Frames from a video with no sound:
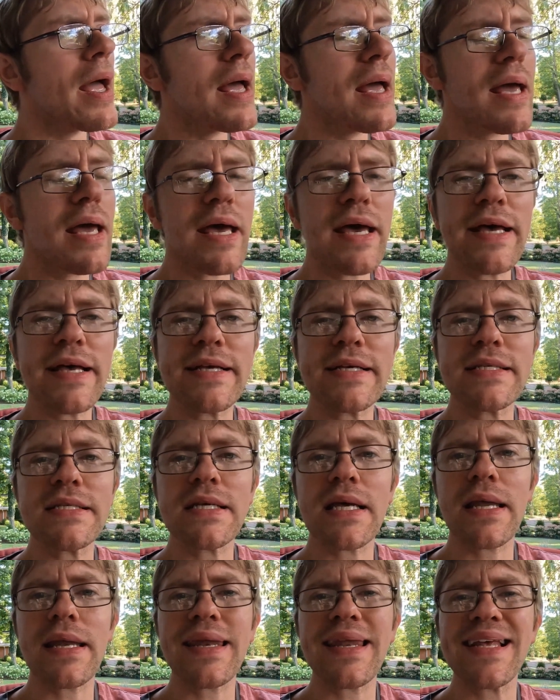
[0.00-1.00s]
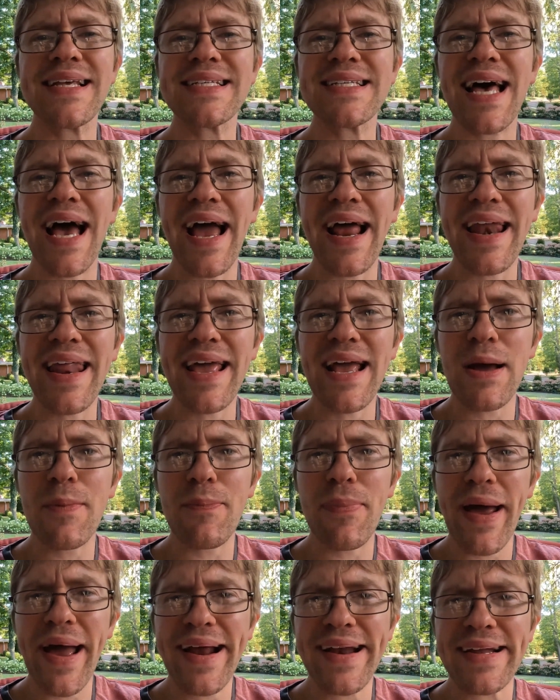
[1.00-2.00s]
is designing a
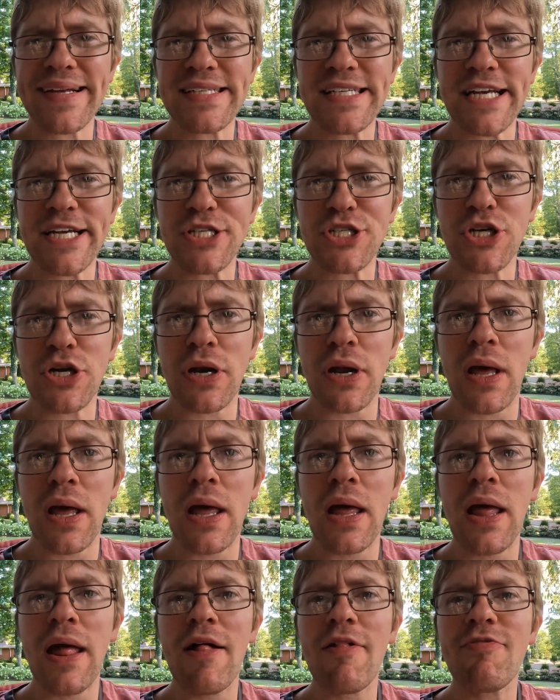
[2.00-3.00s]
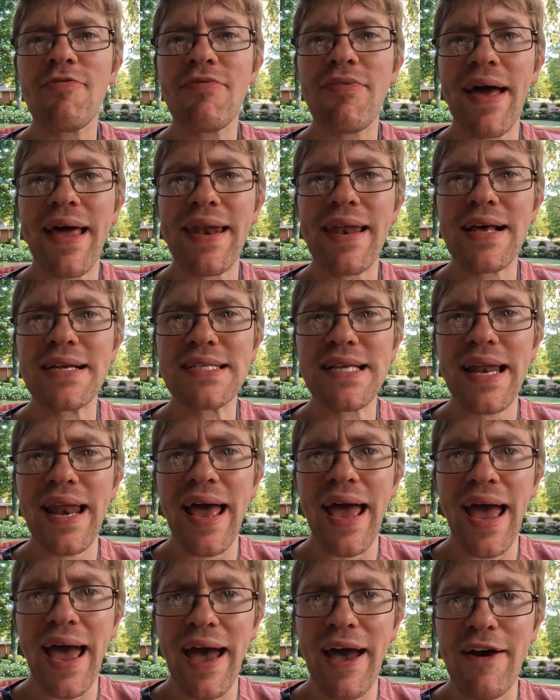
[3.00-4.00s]
practice session that doesn't
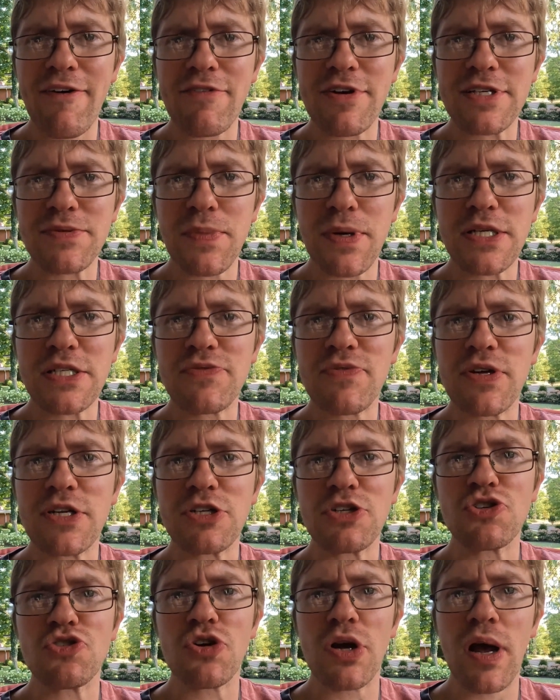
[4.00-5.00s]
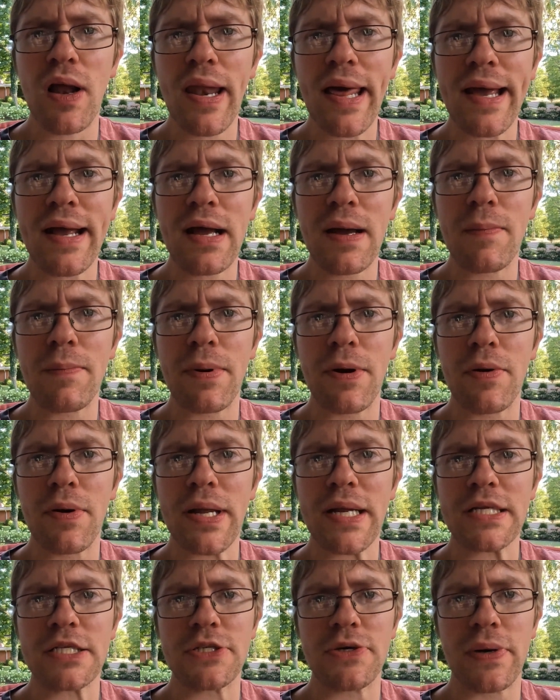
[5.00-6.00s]
have as much of a drilling
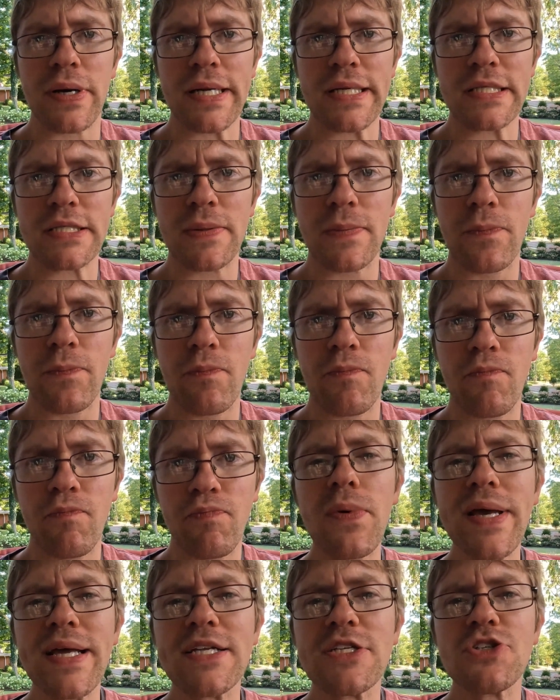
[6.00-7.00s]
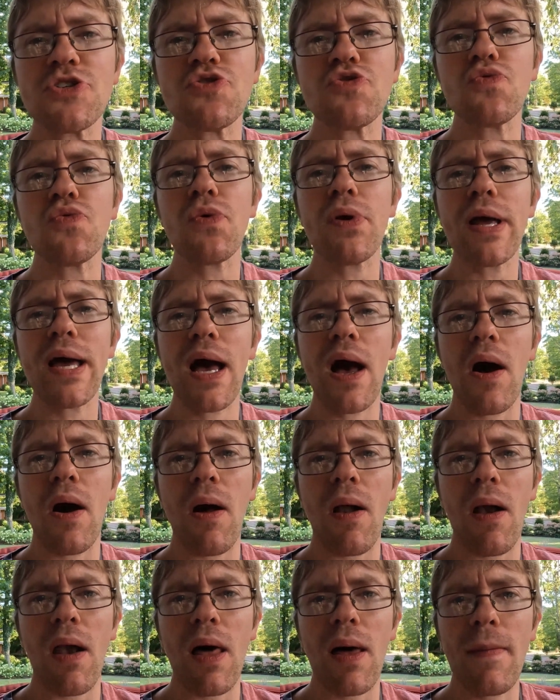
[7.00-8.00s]
component to it. When we
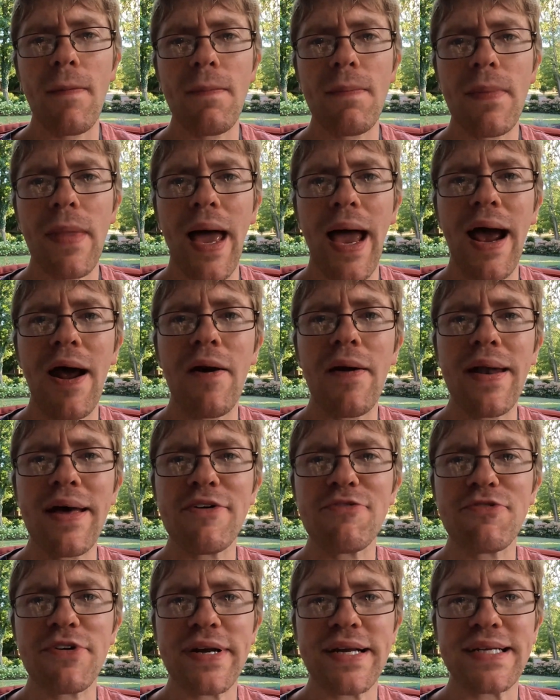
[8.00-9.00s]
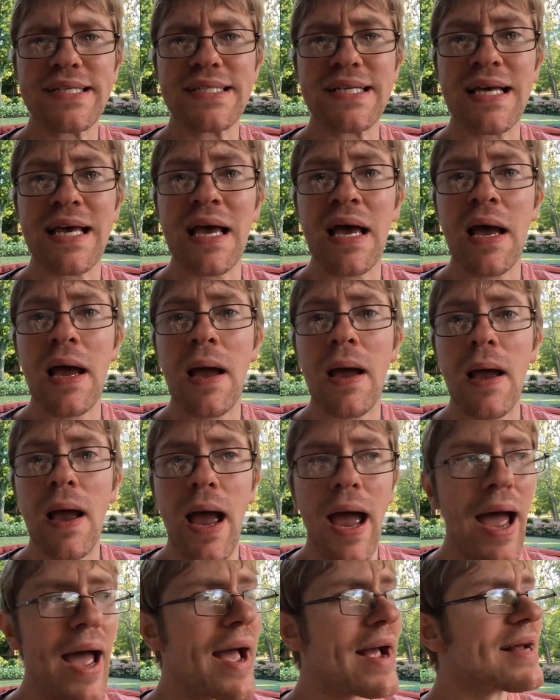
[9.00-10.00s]
drill our different
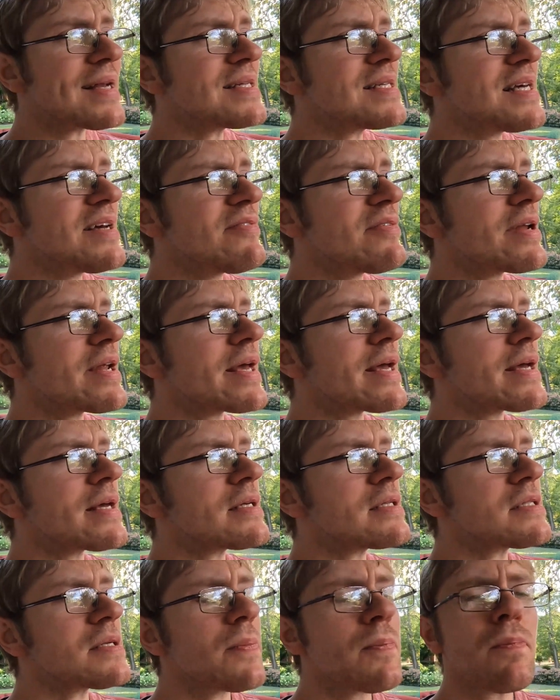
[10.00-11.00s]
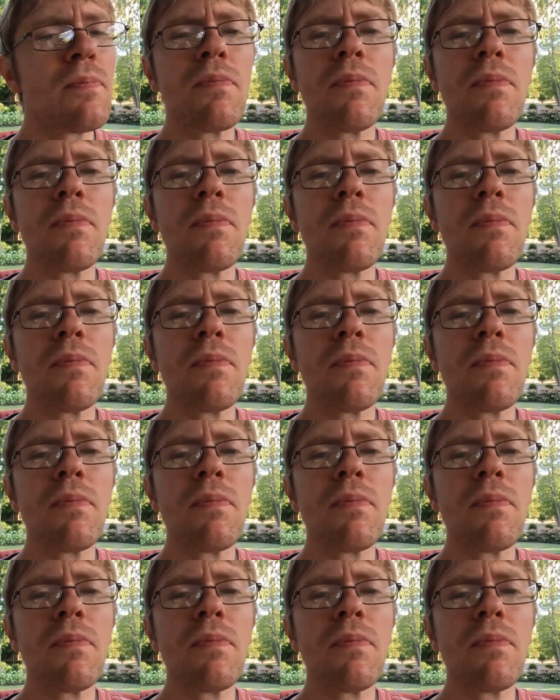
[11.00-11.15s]
activities,